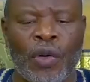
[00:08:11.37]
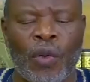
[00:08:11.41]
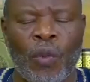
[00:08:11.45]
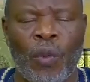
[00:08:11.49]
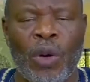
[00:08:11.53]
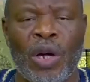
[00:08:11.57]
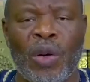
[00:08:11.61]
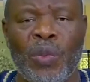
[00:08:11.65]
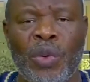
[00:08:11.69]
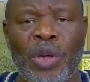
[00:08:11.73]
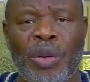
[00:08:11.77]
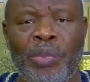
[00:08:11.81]

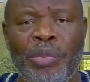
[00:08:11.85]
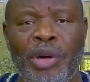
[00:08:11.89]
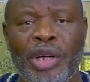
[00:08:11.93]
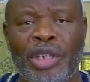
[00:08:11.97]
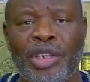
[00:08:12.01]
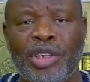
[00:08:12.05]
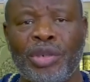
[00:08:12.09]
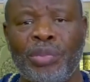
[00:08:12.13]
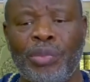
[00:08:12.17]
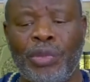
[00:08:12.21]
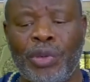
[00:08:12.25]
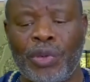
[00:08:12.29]
When we
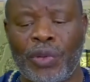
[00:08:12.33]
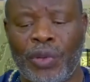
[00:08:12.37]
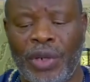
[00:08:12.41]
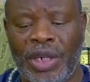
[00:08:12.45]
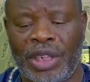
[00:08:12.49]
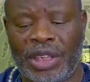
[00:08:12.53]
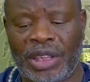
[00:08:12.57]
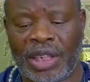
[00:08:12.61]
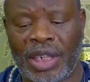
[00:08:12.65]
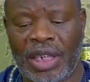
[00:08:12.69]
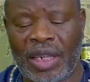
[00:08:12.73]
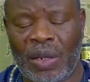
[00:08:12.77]
meet tomorrow,
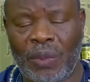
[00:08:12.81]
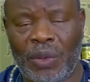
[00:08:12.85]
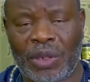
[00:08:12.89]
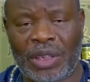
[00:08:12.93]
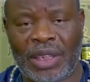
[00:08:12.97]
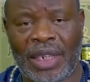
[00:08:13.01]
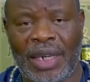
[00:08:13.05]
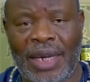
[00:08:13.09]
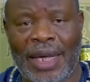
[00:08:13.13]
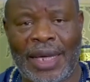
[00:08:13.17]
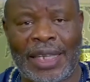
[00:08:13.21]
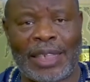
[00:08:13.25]
inshallah, we
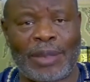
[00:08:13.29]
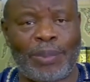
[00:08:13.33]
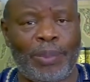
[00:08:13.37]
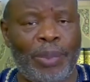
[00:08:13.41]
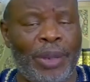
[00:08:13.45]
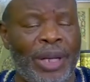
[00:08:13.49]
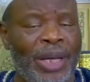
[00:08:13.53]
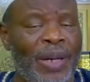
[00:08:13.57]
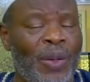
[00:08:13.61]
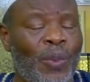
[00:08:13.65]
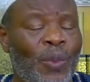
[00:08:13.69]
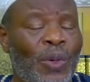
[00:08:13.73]
shall
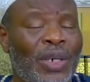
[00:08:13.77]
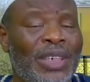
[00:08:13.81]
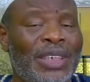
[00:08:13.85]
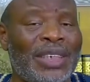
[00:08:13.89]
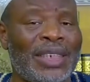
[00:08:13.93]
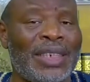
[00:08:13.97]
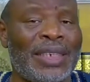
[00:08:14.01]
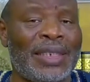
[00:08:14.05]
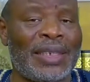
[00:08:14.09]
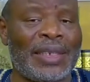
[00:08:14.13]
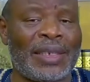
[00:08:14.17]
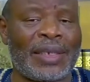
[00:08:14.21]
explain what
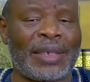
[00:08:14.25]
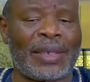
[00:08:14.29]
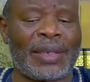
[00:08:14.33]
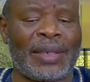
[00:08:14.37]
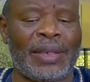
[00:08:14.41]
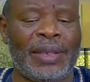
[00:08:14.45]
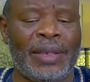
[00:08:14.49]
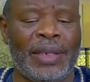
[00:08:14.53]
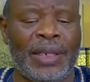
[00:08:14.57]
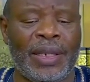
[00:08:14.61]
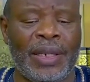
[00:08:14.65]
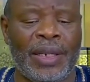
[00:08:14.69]
is
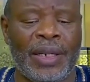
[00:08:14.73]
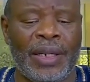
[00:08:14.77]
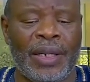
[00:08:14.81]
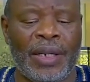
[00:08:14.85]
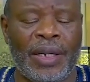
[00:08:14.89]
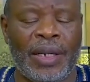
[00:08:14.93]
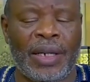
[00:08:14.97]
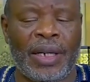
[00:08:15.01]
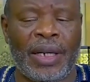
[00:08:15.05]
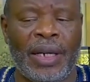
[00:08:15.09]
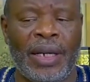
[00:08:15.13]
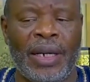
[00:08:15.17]

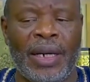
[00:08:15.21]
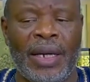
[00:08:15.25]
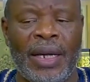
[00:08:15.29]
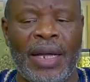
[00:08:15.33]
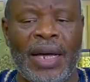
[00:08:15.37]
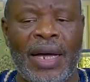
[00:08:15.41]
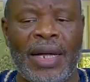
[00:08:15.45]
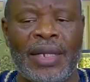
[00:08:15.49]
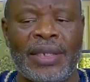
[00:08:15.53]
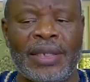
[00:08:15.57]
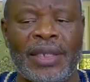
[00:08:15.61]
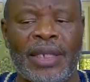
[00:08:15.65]

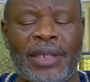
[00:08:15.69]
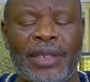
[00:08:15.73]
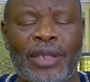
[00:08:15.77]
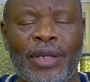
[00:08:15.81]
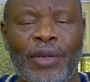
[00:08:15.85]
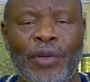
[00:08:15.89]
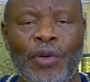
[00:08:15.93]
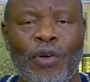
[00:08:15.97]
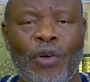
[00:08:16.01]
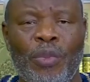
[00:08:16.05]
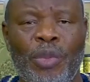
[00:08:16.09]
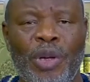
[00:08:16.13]
illa an
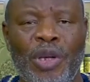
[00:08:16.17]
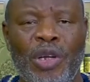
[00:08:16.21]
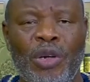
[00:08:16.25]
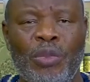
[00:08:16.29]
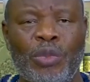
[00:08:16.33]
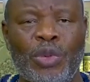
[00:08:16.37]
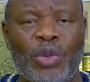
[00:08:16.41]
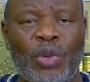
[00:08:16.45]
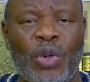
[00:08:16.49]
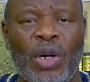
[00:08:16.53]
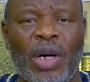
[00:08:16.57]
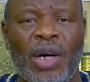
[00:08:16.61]
tattaqu
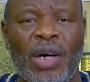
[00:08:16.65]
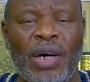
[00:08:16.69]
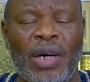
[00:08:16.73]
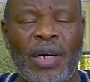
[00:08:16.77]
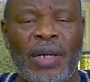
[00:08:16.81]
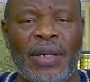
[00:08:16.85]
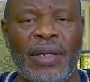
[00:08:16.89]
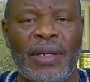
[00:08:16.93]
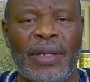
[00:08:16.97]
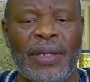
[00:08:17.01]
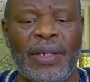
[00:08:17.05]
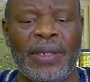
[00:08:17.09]
minhum
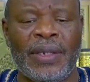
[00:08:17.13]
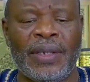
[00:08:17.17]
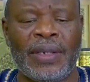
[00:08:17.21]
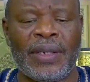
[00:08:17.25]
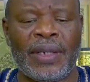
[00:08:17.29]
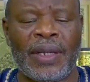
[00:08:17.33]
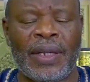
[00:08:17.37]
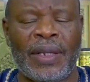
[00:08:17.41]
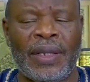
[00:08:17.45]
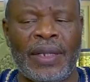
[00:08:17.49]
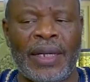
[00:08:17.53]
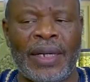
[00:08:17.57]
tuqa,
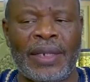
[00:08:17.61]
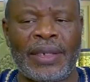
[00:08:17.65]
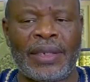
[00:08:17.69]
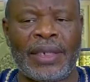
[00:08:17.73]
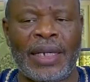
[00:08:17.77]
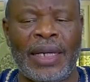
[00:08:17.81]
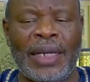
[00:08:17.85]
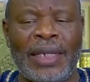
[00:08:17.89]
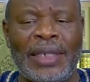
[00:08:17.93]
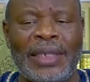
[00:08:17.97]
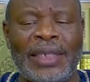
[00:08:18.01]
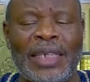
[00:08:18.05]
that
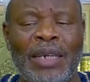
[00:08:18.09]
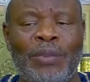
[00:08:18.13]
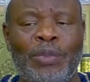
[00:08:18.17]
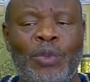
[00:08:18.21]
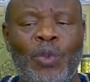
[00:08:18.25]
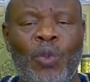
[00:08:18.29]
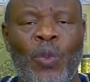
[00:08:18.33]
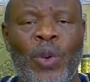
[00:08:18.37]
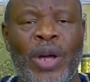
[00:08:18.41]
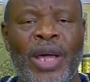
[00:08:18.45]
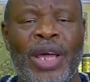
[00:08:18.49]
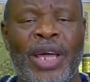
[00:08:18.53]
except
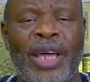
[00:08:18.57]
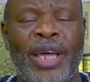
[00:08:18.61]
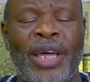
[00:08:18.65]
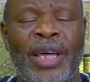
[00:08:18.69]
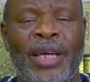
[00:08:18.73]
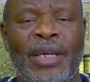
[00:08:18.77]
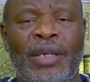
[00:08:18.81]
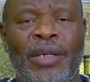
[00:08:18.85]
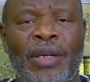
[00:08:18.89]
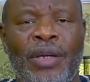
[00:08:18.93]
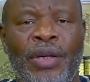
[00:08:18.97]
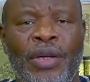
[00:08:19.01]

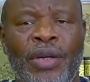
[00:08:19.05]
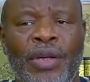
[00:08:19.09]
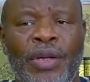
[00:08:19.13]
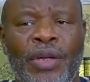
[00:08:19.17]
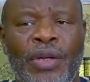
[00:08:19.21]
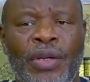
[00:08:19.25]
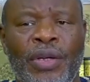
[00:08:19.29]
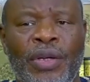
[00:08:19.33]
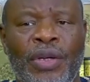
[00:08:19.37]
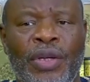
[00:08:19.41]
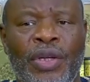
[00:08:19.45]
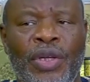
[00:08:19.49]
where
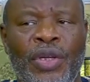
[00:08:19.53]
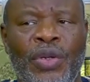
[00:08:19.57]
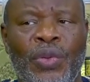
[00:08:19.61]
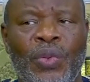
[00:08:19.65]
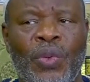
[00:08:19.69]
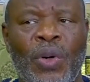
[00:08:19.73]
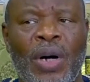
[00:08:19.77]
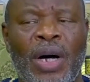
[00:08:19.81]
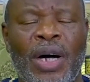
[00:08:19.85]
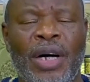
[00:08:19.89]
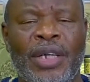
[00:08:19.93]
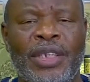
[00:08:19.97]

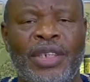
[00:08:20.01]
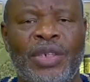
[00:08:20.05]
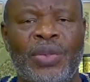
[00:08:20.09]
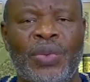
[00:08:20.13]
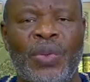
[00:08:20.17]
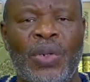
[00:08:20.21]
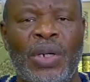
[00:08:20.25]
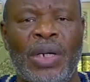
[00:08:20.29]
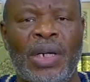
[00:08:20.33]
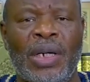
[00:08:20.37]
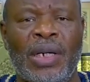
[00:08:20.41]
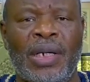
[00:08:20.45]
you are
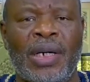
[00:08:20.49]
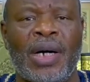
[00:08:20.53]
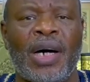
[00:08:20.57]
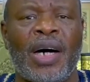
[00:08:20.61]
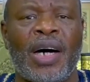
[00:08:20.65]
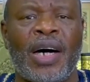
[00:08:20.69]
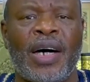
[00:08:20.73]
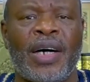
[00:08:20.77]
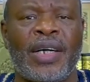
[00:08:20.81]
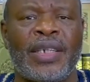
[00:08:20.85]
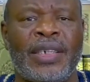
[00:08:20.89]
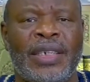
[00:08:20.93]
to
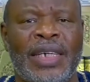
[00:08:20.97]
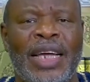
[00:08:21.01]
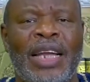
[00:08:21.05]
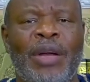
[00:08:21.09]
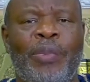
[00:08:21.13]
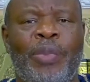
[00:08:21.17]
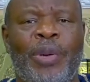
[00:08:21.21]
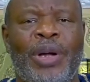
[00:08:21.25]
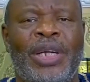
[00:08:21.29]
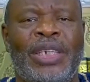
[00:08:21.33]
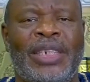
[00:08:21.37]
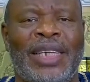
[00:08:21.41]
guard
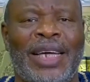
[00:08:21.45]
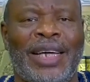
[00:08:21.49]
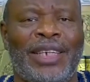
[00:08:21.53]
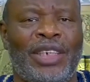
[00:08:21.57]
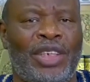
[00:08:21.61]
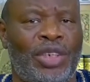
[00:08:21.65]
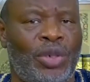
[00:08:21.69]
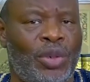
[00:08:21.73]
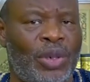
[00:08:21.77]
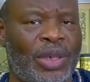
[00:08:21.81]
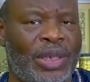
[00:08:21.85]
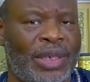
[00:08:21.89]
and
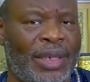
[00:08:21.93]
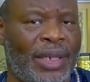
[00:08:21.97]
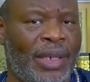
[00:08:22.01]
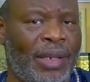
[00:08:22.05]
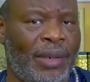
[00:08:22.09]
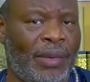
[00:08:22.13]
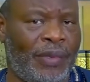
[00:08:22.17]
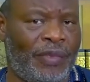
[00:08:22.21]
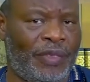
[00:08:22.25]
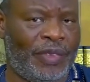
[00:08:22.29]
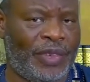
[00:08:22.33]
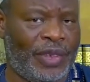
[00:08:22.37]
protect
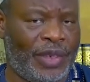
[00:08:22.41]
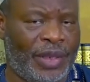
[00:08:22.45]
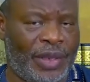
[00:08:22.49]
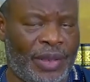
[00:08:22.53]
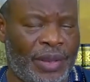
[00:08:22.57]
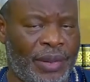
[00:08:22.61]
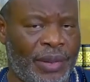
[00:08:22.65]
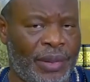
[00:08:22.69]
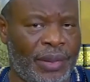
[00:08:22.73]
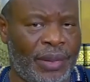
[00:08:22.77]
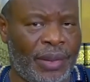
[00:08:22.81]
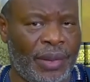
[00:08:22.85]

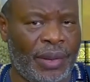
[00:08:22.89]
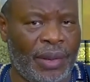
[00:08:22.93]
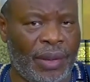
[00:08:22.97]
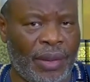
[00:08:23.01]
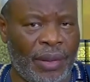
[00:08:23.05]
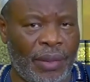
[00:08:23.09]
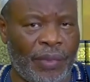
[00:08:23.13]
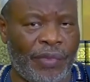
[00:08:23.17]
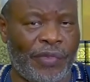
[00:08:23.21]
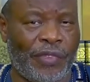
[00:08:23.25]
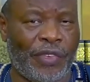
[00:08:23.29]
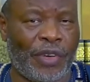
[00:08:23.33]
yourselves
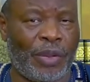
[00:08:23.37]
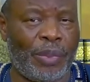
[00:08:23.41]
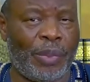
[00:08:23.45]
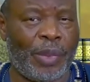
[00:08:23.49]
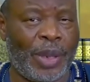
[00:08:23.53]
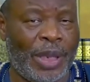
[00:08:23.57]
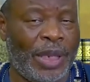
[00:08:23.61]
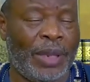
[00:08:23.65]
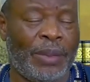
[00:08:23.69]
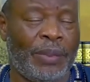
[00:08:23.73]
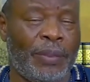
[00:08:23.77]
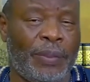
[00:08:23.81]

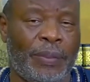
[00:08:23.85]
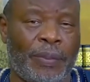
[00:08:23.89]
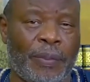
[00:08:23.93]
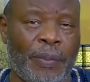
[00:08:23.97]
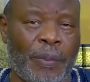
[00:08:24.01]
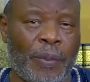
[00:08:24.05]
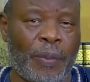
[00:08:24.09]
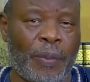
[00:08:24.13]
from them